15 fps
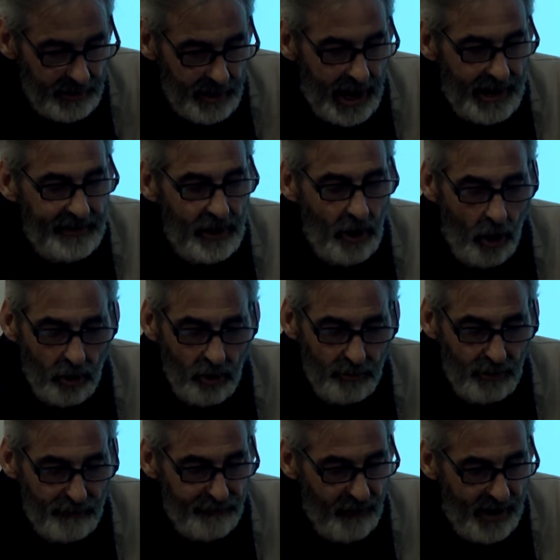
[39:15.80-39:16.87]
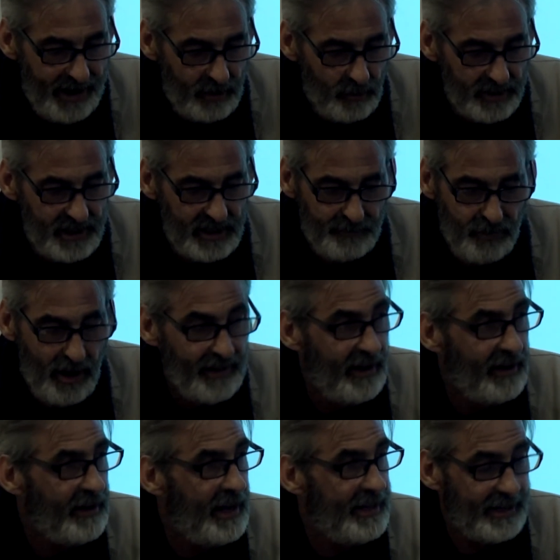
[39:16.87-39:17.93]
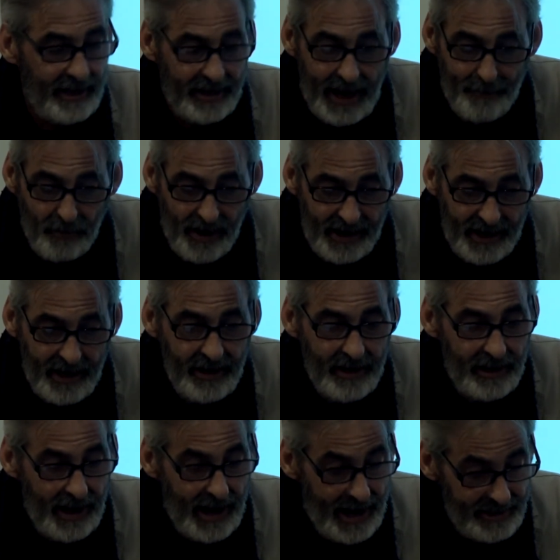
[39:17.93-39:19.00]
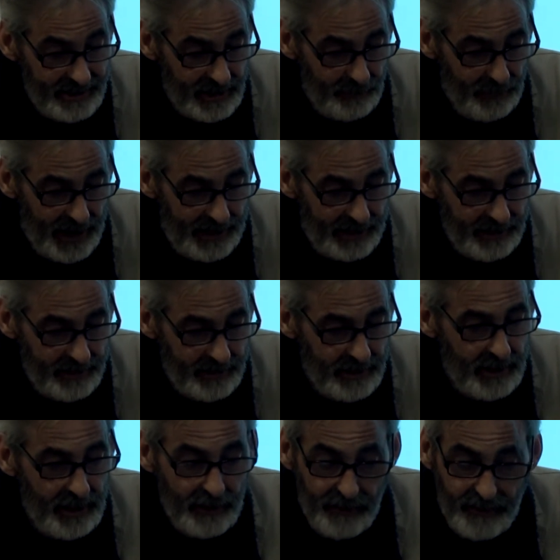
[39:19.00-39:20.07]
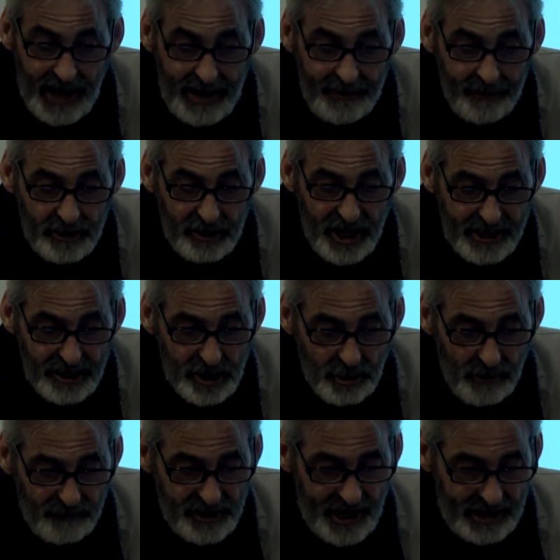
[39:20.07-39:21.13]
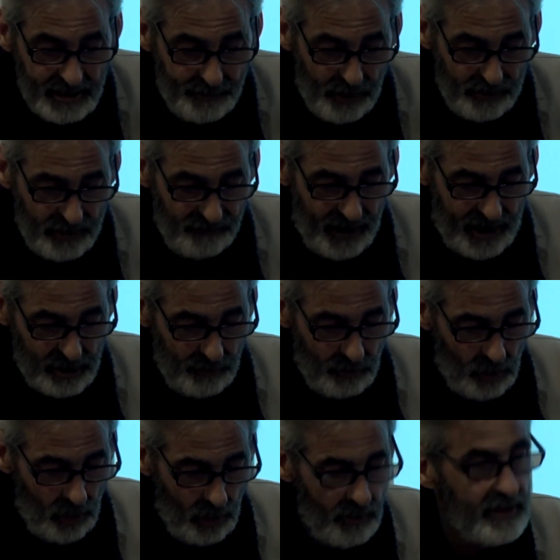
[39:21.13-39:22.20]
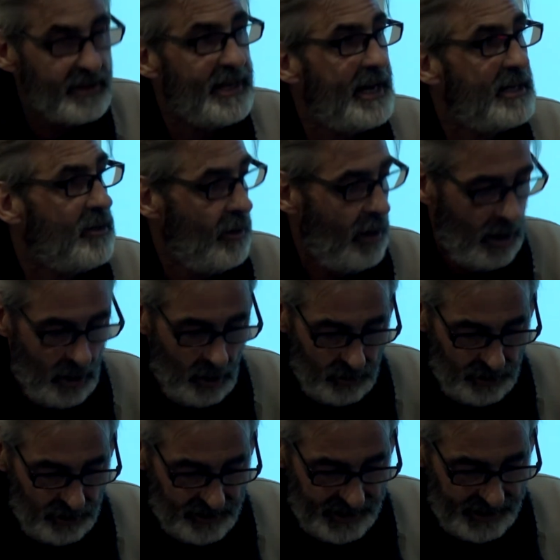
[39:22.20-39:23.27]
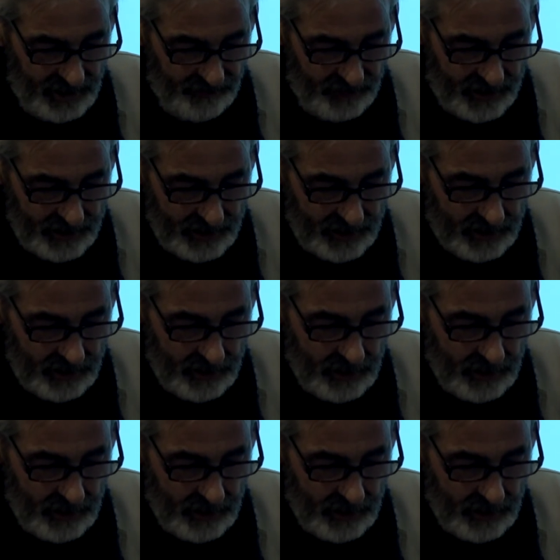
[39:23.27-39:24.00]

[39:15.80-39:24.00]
and the honourable friend was his brother and collaborator, Anthony Bacon, then the gesture of Shakespeare in the Vatum Chorus takes on a whole new significance.